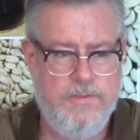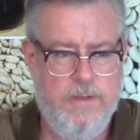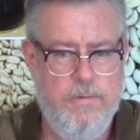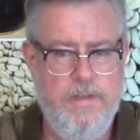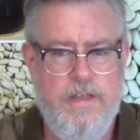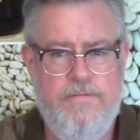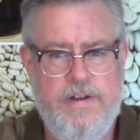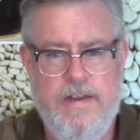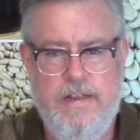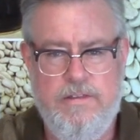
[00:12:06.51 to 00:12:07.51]
I wouldn't give it
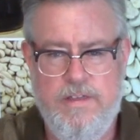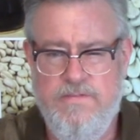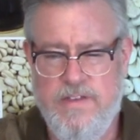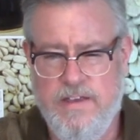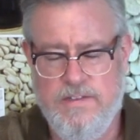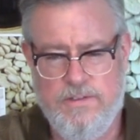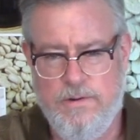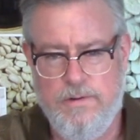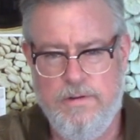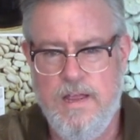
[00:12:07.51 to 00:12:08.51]
any defects
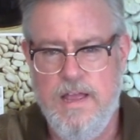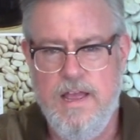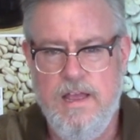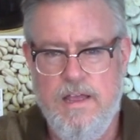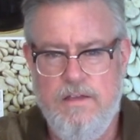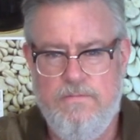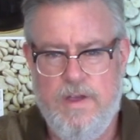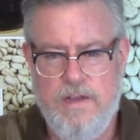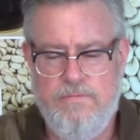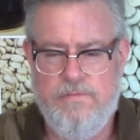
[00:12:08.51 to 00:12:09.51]
or
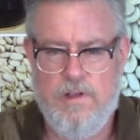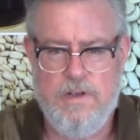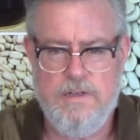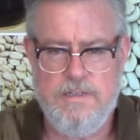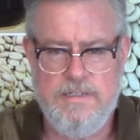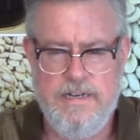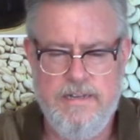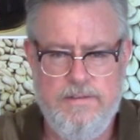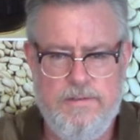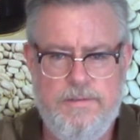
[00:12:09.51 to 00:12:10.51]
fine flaws in
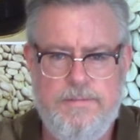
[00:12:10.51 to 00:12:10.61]
it.